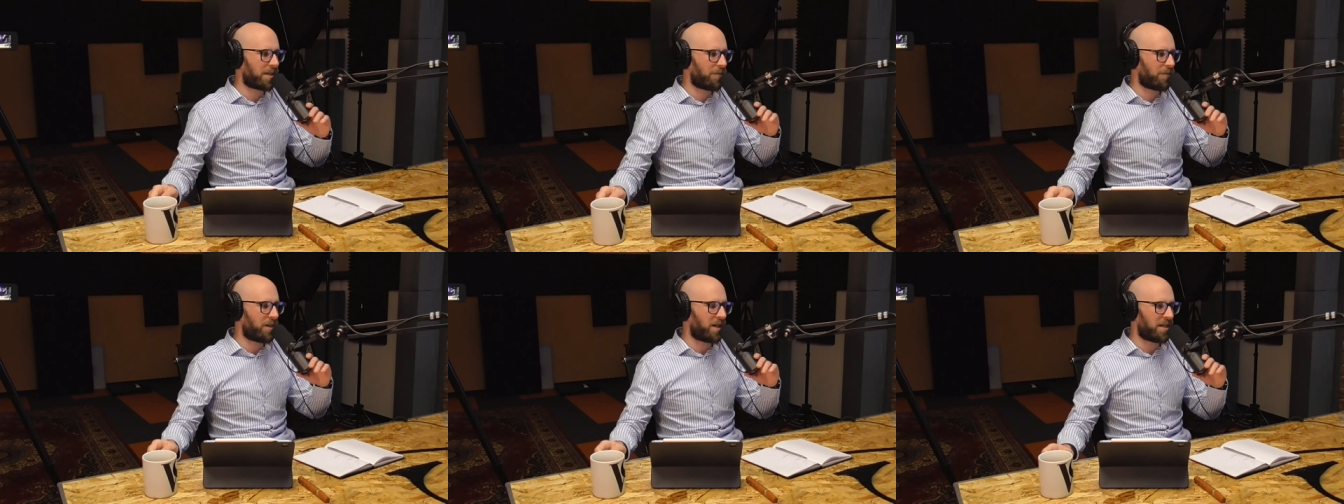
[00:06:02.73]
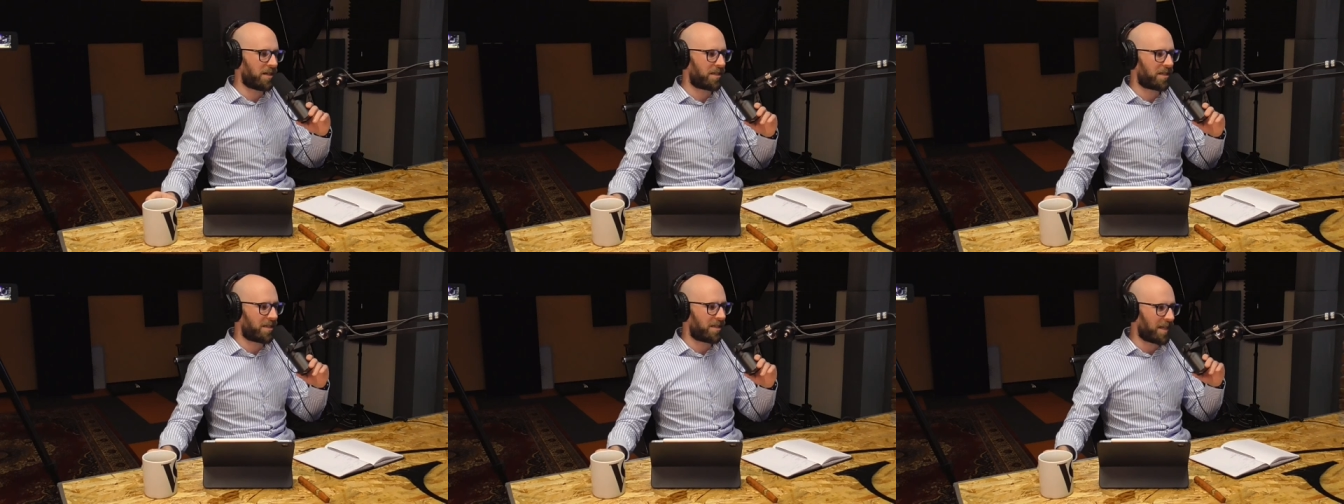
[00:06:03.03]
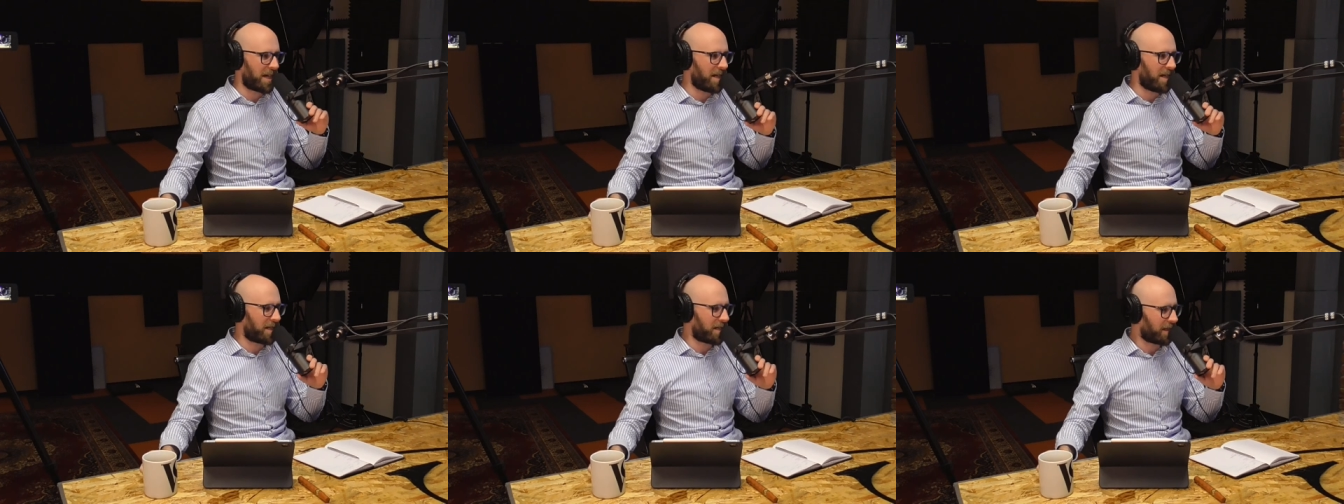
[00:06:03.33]
in my
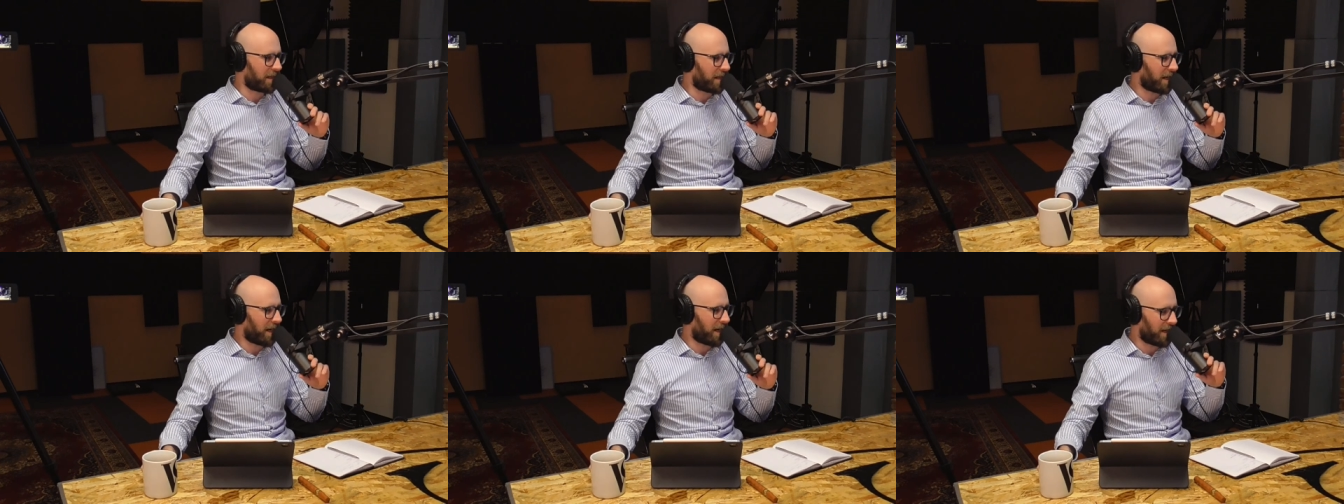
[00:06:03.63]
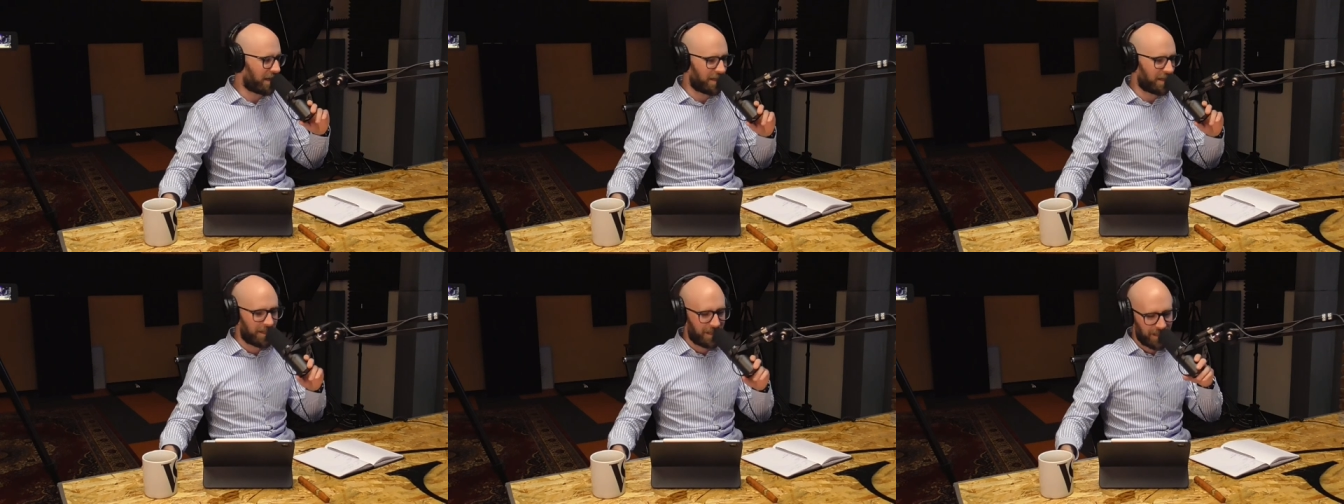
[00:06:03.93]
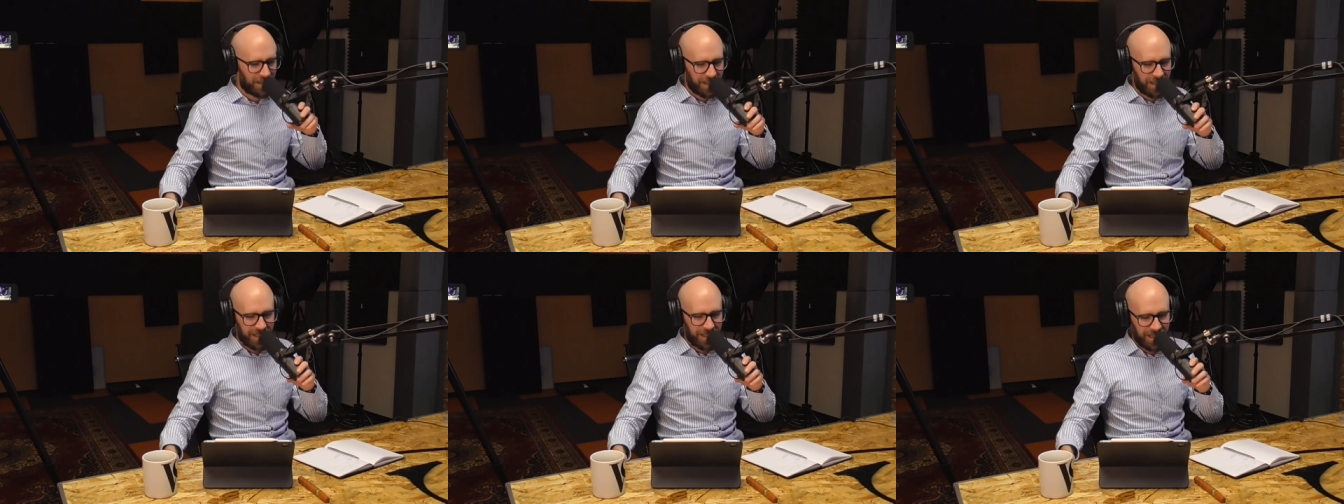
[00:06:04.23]
steak again?
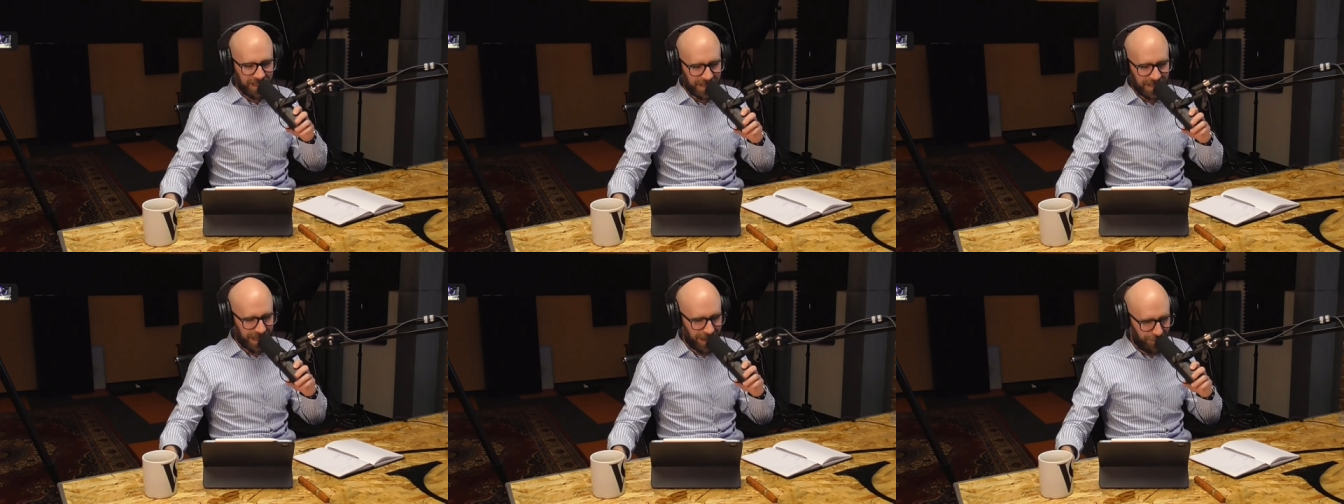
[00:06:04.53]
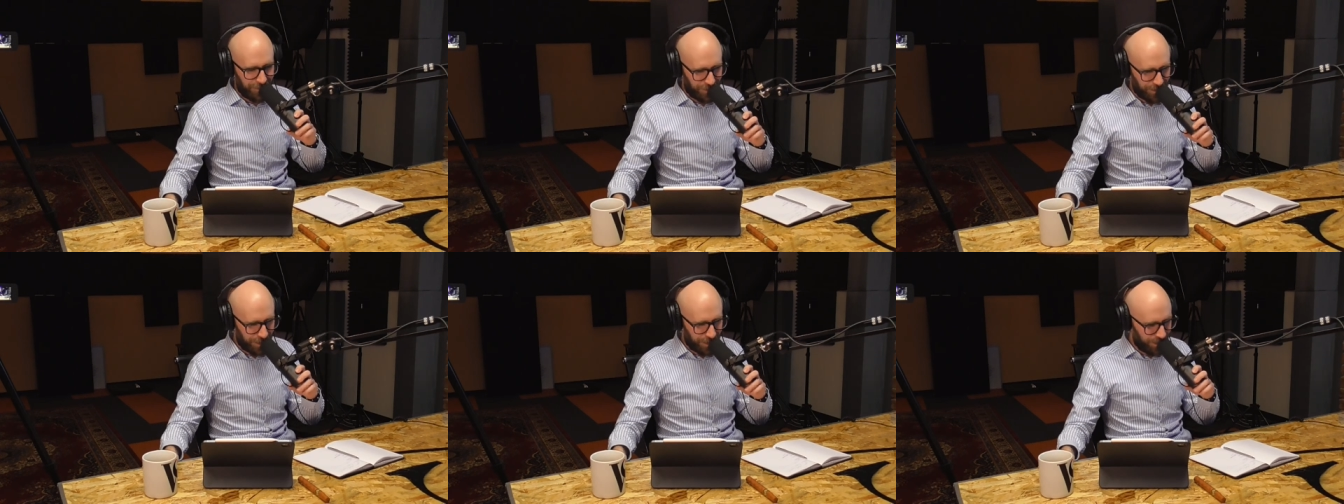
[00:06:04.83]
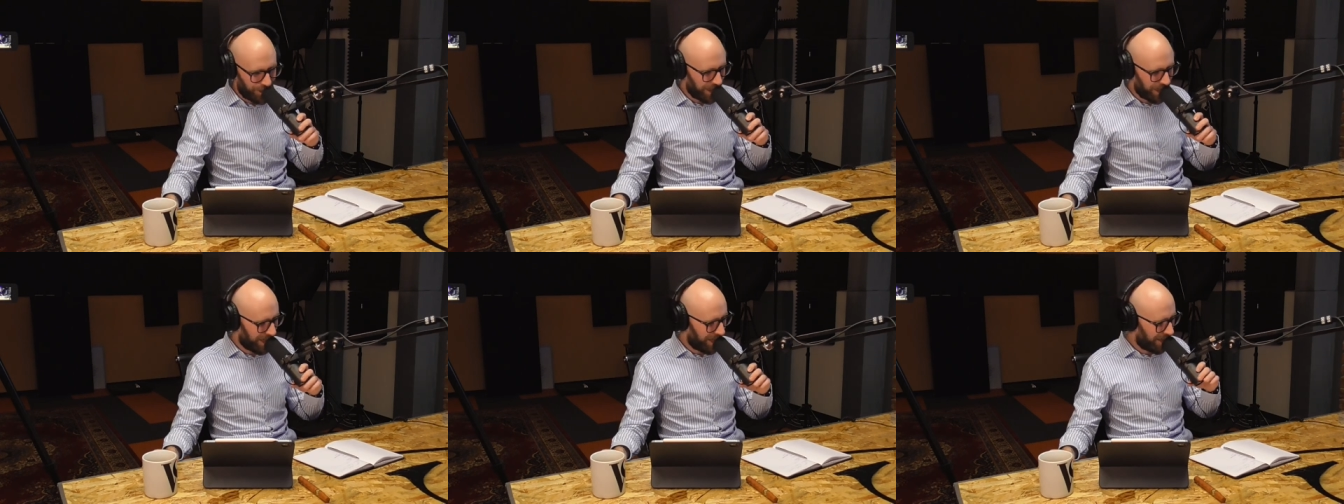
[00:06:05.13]
It's
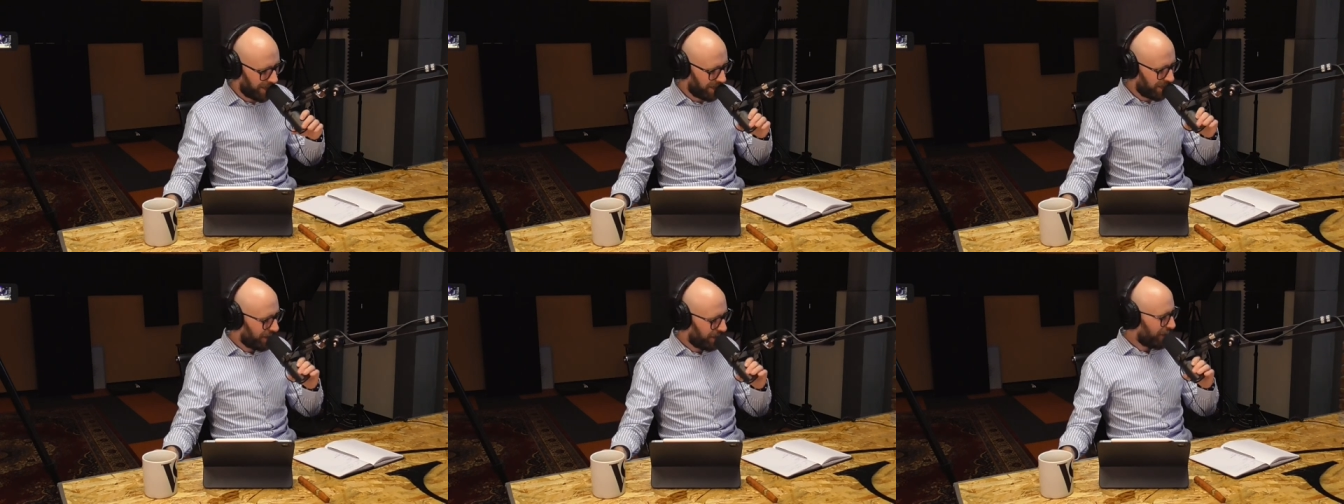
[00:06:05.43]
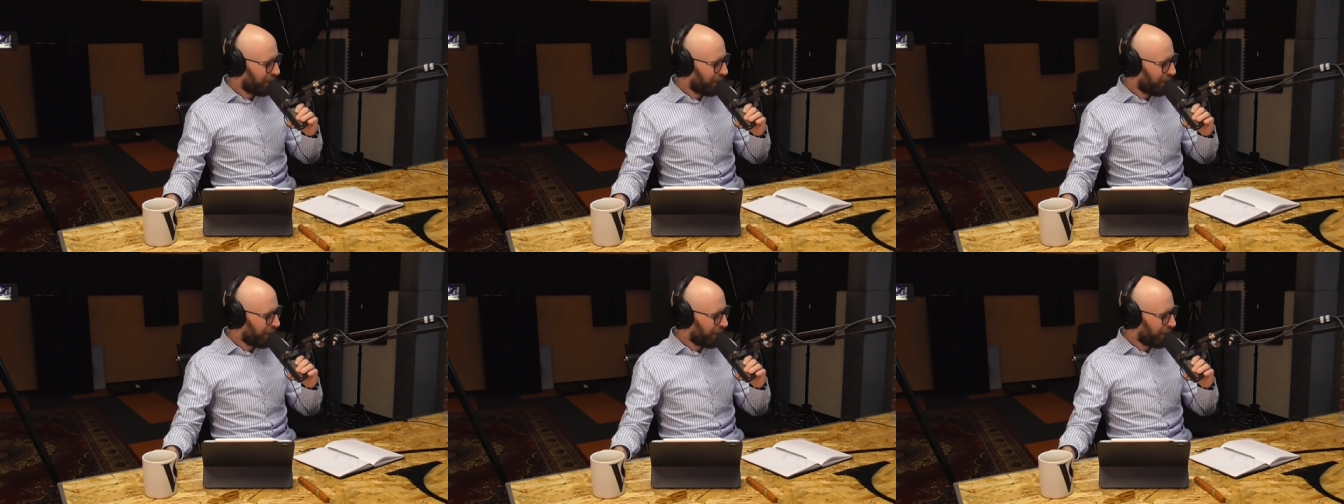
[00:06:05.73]
everywhere.